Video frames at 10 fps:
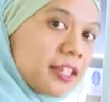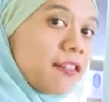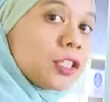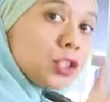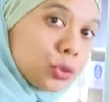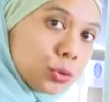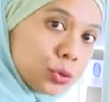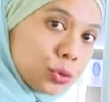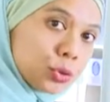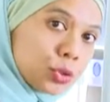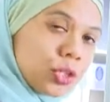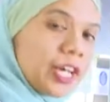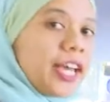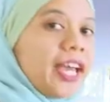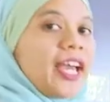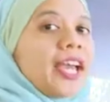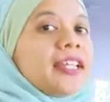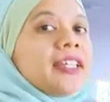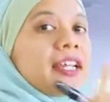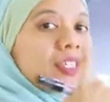There are 2,
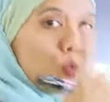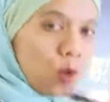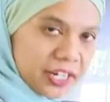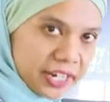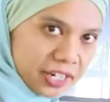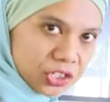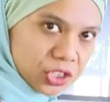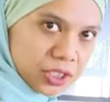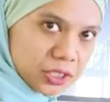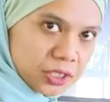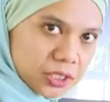and there's one action.